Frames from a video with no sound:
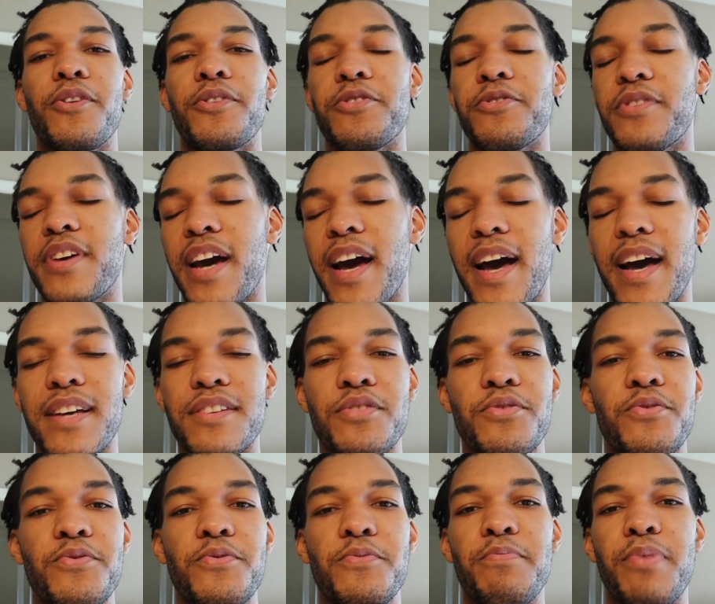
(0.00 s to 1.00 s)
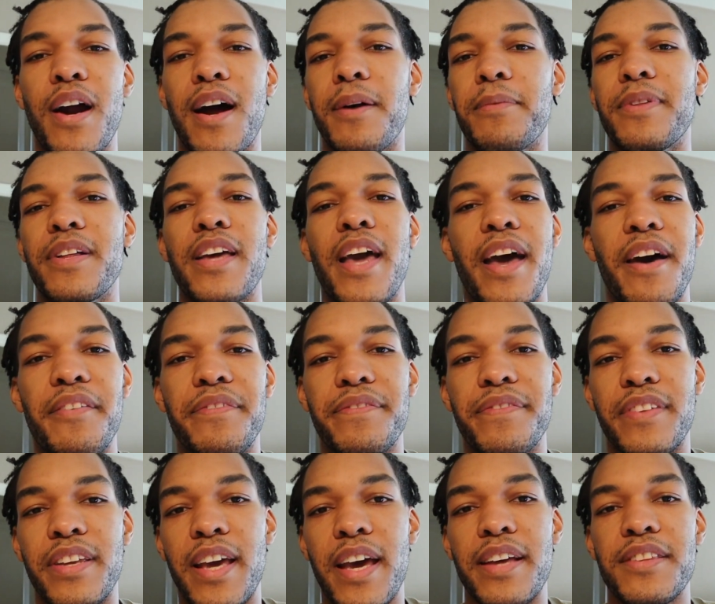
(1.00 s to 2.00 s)
you guys who probably have
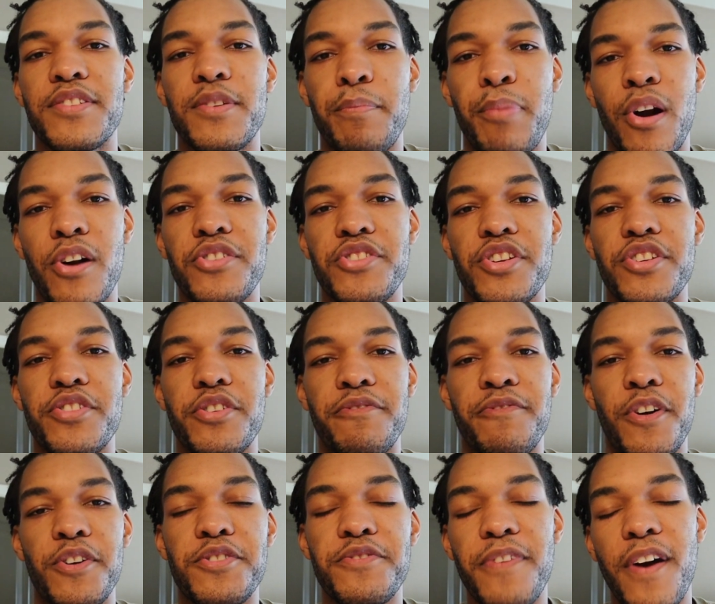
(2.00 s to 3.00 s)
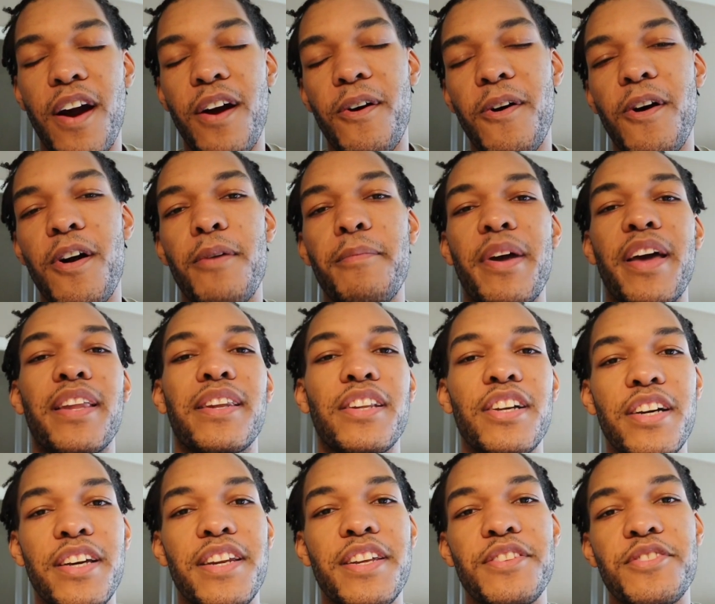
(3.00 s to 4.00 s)
yet to purchase your first firearm and
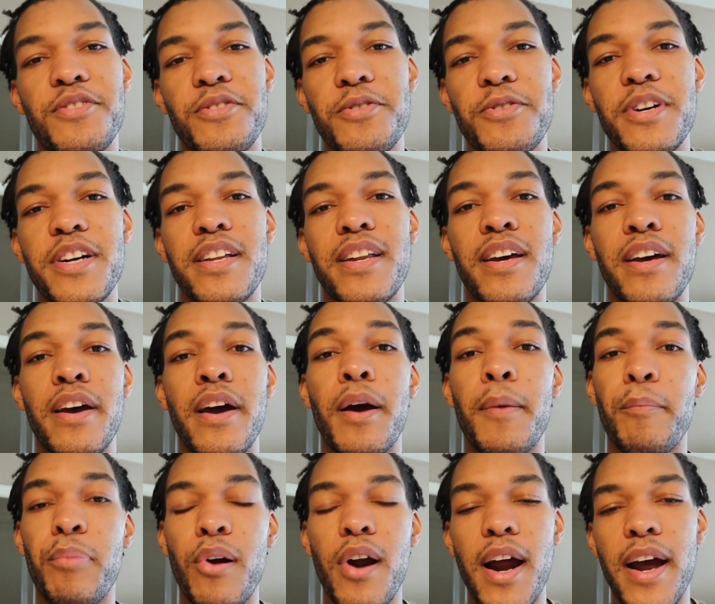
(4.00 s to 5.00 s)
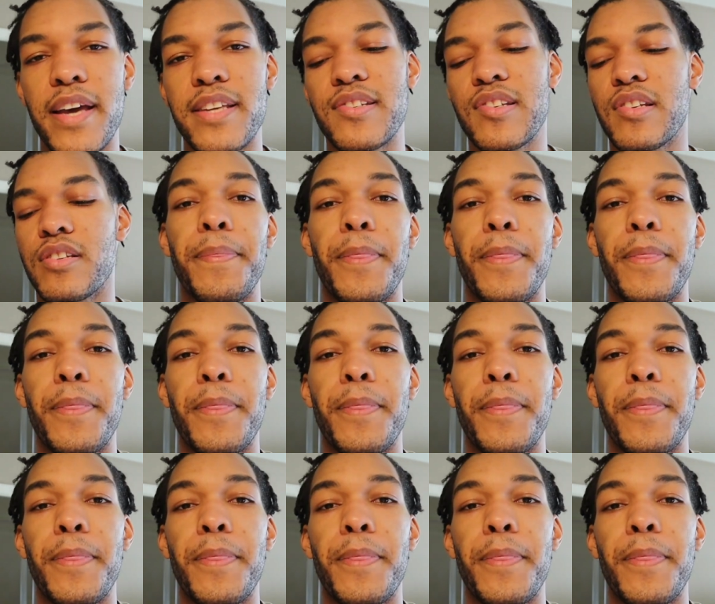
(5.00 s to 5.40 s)
looking into it, price.